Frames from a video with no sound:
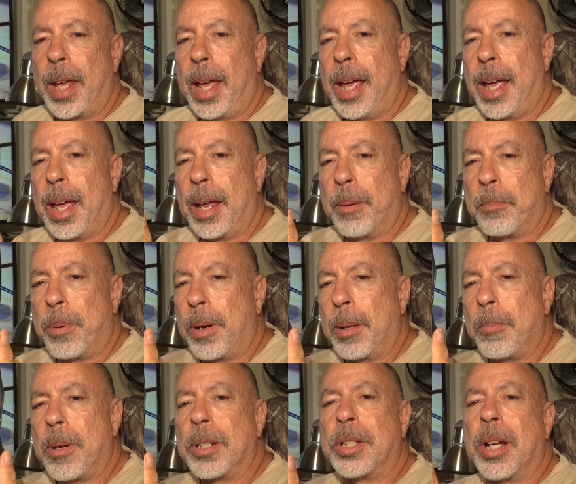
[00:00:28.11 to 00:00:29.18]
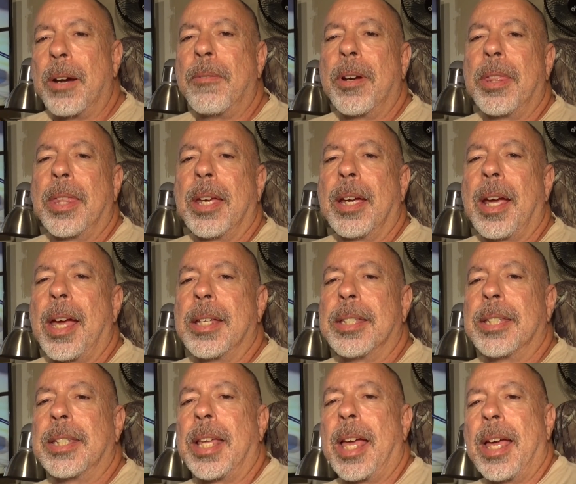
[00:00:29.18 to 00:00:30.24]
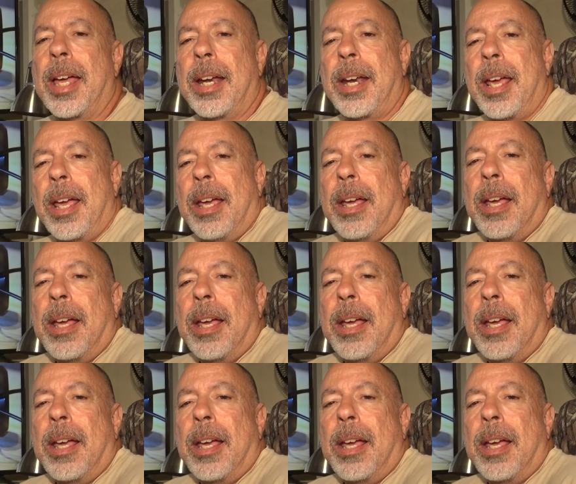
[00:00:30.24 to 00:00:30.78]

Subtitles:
And pretty much everything I said,